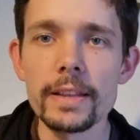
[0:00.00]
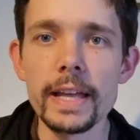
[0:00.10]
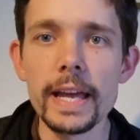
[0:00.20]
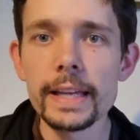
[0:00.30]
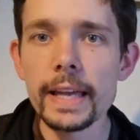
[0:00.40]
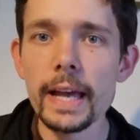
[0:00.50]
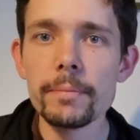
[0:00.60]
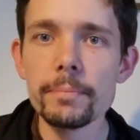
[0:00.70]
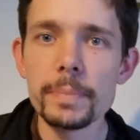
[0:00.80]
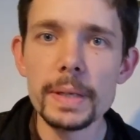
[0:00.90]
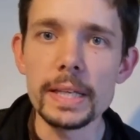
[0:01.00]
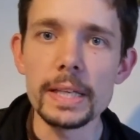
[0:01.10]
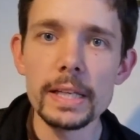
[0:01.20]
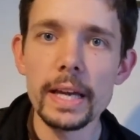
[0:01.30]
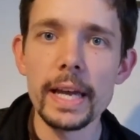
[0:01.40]
there can
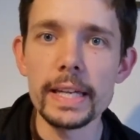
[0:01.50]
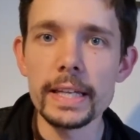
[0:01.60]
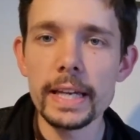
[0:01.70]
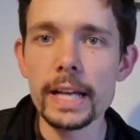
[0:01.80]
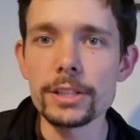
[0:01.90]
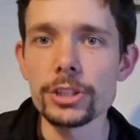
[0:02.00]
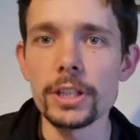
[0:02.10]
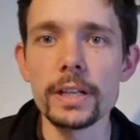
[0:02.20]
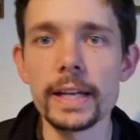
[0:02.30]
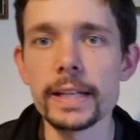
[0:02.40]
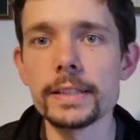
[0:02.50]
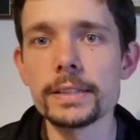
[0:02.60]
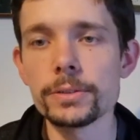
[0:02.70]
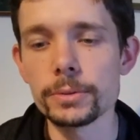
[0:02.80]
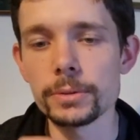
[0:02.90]
be a catcher, a
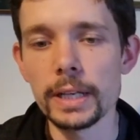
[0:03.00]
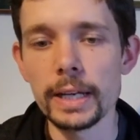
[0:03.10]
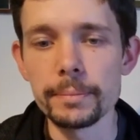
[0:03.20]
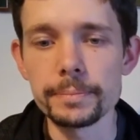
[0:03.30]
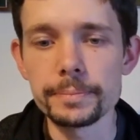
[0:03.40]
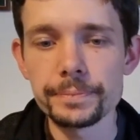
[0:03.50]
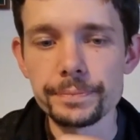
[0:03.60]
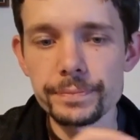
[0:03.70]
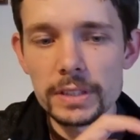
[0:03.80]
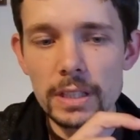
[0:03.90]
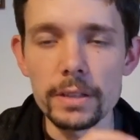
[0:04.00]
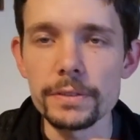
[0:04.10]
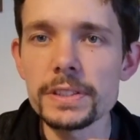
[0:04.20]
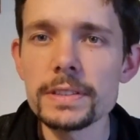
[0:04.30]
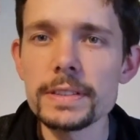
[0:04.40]
little kind
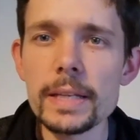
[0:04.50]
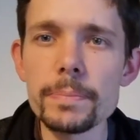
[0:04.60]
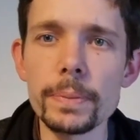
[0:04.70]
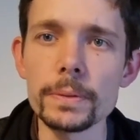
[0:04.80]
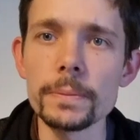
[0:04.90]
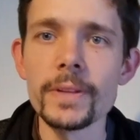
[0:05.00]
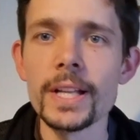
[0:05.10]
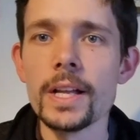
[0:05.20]
of staple,